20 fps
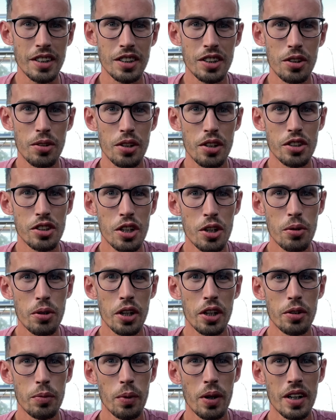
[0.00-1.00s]
do the 2
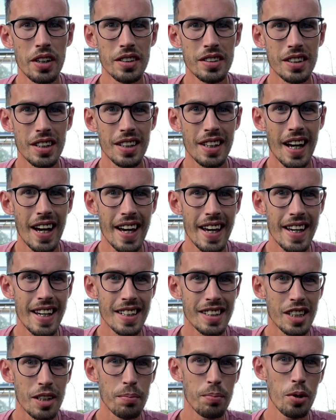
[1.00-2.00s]
good ones, and that
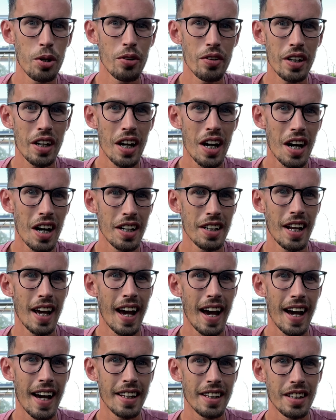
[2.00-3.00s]
is the Beauregard
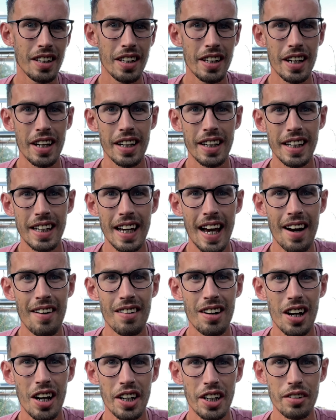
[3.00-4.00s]
and the
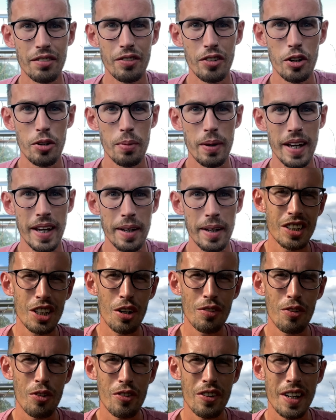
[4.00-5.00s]
Carolina Ruby.
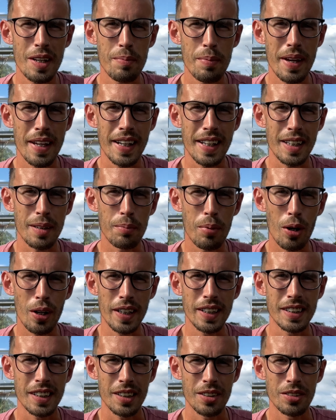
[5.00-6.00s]
I've already been in the
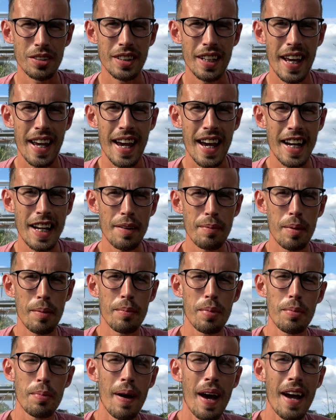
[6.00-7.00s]
Polytunnel today and I've been
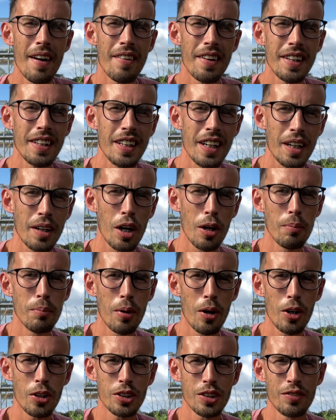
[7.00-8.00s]
preparing the
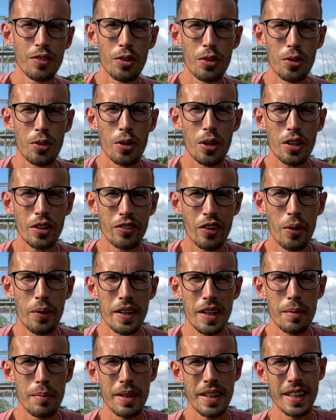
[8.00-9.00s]
compost for growing
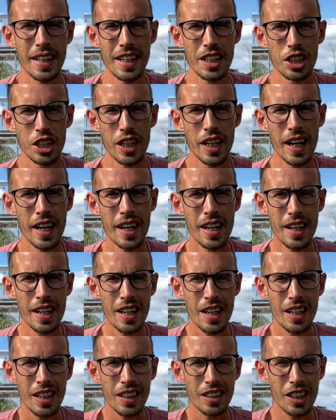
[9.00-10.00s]
them in this year,
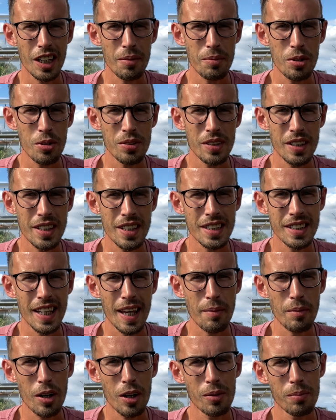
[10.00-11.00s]
because I'm using the
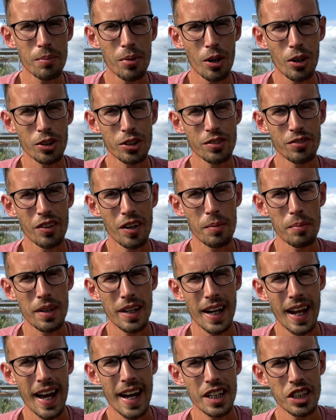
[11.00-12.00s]
same compost from
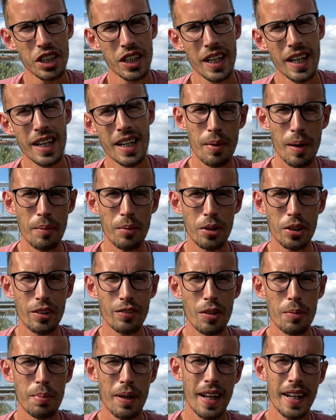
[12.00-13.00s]
last year, but I'm going to
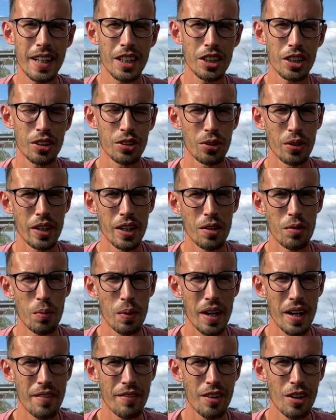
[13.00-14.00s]
replenish the soil
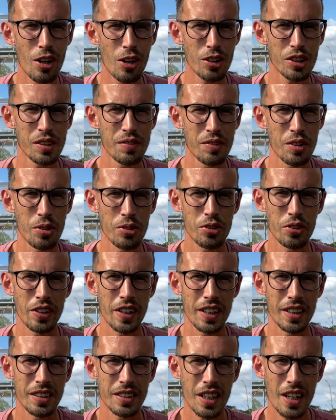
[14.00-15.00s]
with lots of
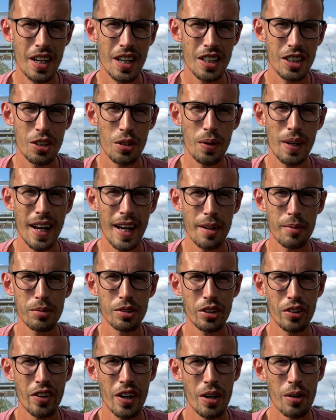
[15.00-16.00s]
nutrients to allow them to
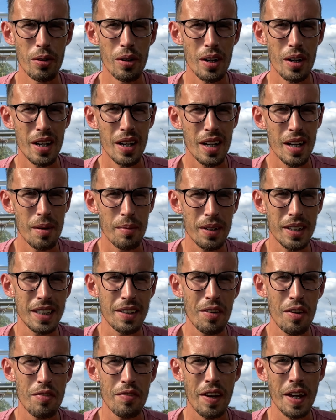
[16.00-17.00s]
grow. Because if
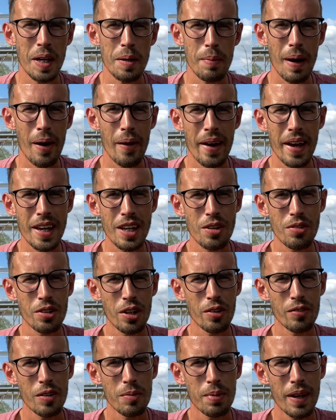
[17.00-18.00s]
you think about it, you
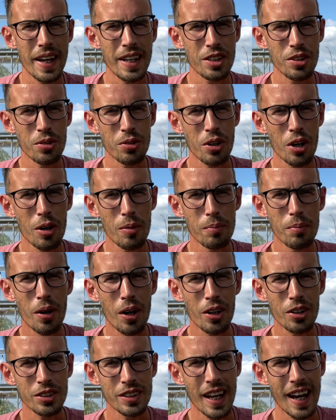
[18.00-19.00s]
don't replace your
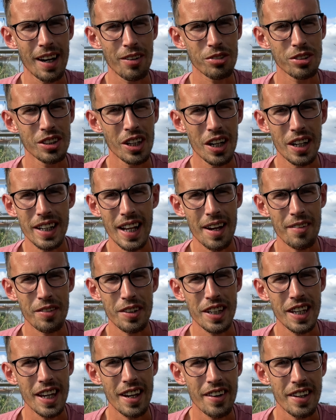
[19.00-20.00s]
compost outside every
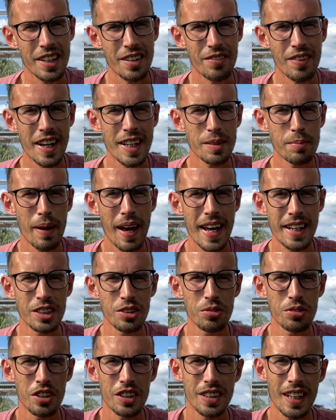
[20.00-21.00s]
year in the raised bed,
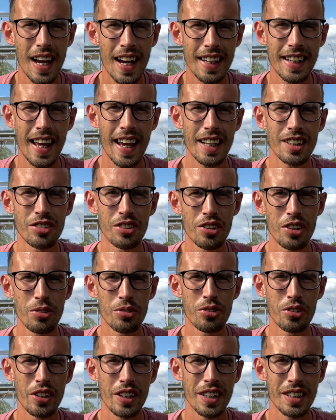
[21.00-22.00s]
you just add extra
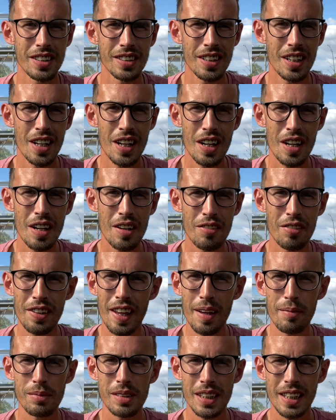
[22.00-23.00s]
nutrients for
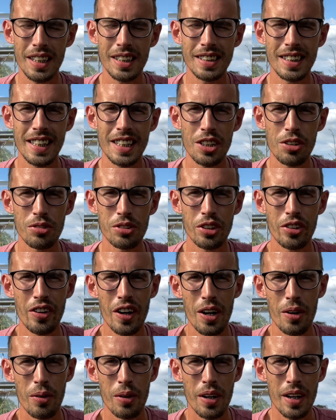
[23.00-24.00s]
them to continue to
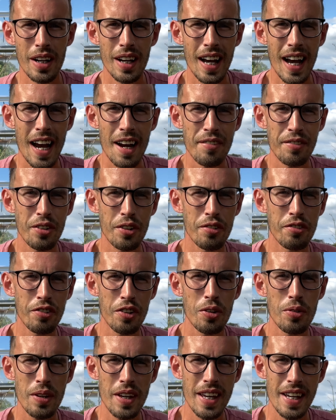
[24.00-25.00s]
grow. After a few
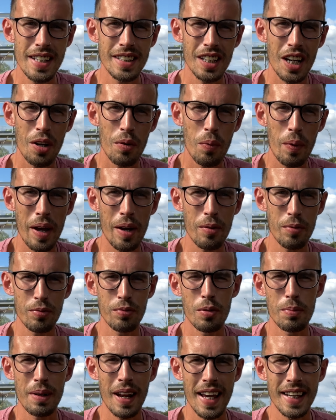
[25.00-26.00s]
years I will
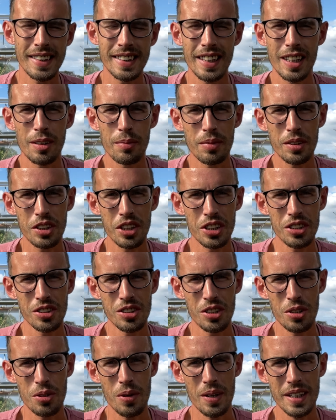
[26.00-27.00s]
replace them just
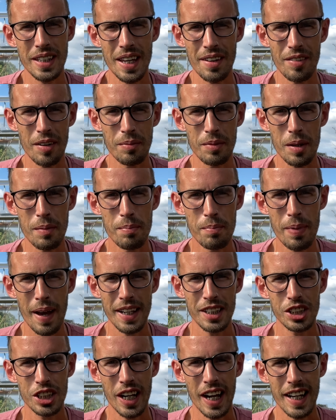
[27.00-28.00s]
to give them the
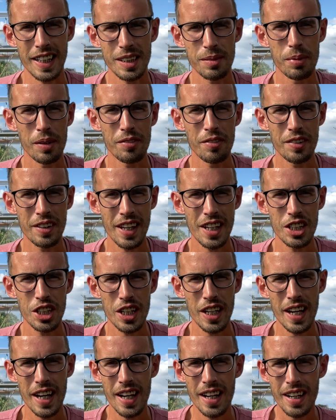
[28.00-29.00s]
best chance, but for this
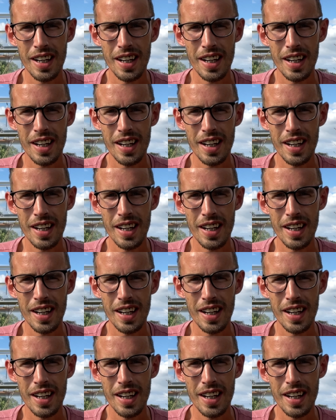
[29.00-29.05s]
year